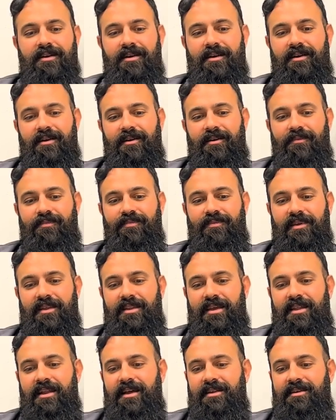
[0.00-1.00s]
Um, and
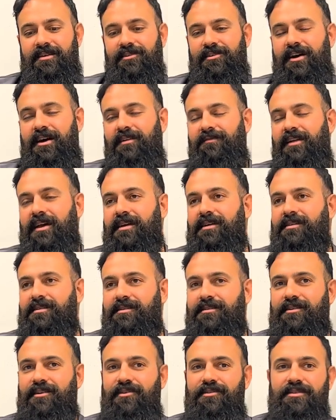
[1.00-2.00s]
then I did a lot of like,
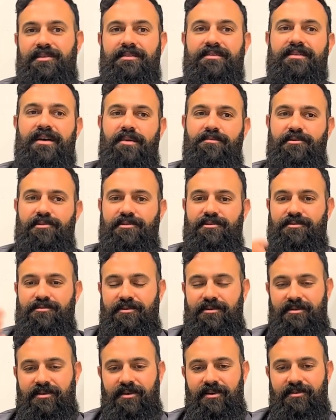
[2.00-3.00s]
you know, in the summers we
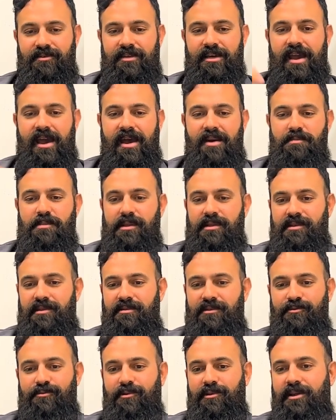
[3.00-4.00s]
would go to camp
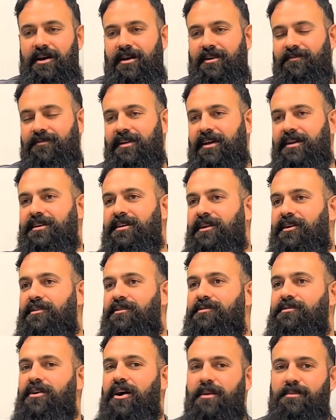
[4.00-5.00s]
and do a lot of like, you
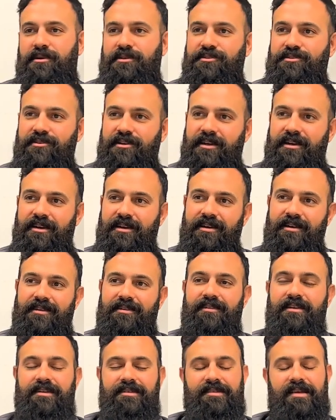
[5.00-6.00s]
know, carpentry and
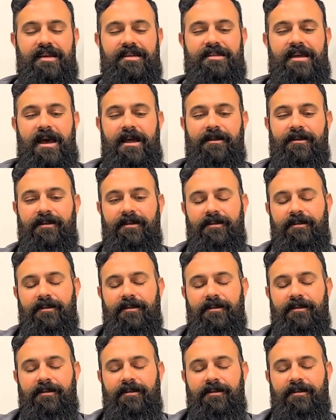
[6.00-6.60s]
things like that.